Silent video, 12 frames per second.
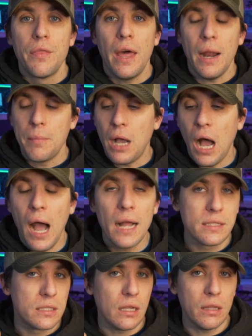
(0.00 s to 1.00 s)
That I'm
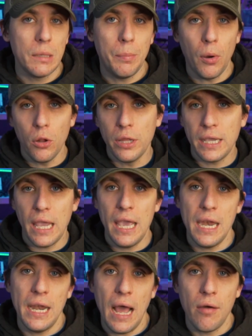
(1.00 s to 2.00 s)
constantly pulling
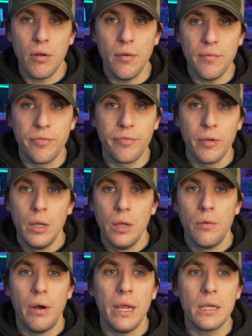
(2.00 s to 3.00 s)
in and out of,
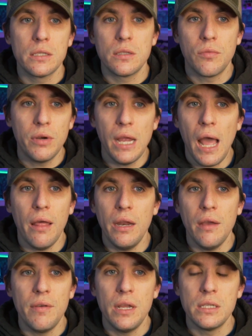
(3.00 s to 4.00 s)
right? Because the reality
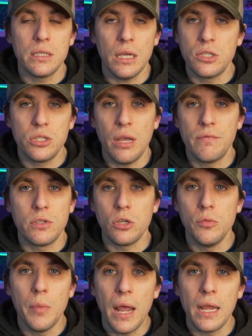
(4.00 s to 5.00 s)
of it is I just have
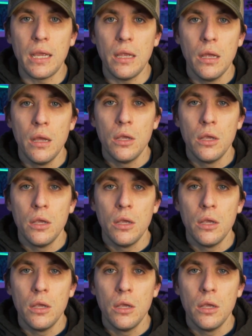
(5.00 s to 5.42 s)
too many.